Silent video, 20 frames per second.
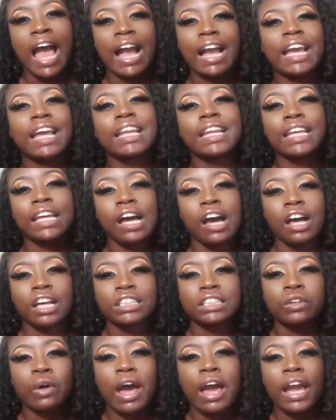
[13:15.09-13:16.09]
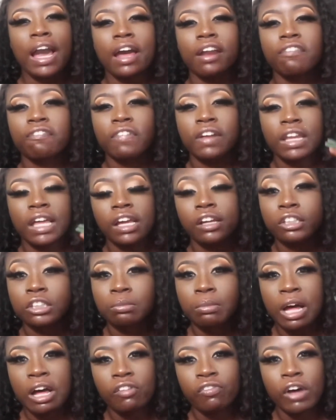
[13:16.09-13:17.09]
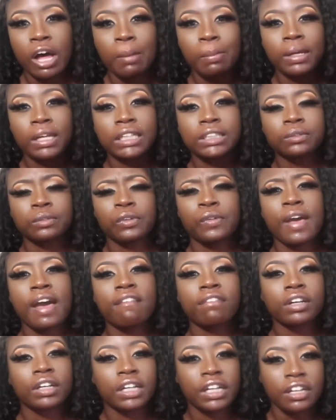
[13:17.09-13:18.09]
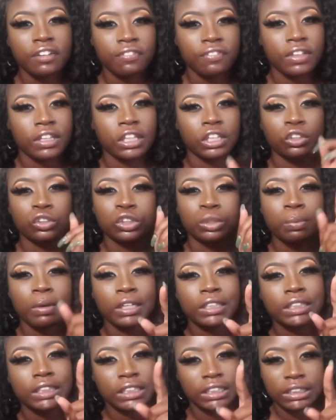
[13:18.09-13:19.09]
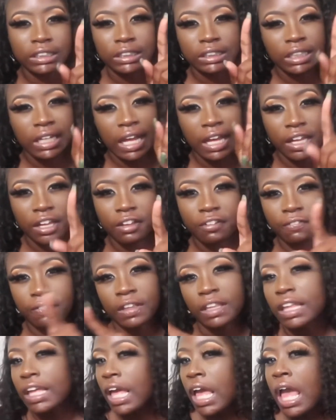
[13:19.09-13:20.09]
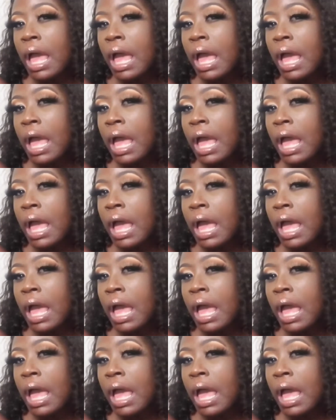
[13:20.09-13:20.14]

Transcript: and then also I kind of felt like it was my fault, because when you have a gut feeling, you're supposed to listen to that gut feeling.